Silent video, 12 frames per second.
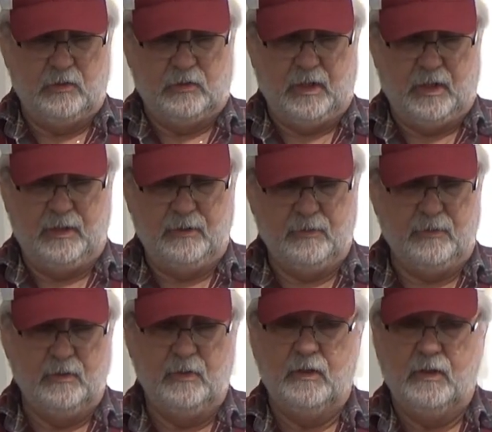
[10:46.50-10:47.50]
Okay?
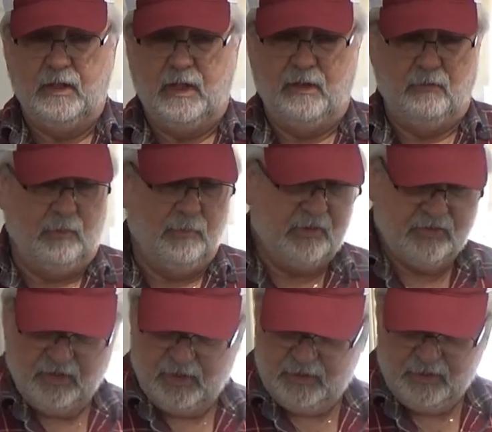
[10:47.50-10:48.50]
And we mix it in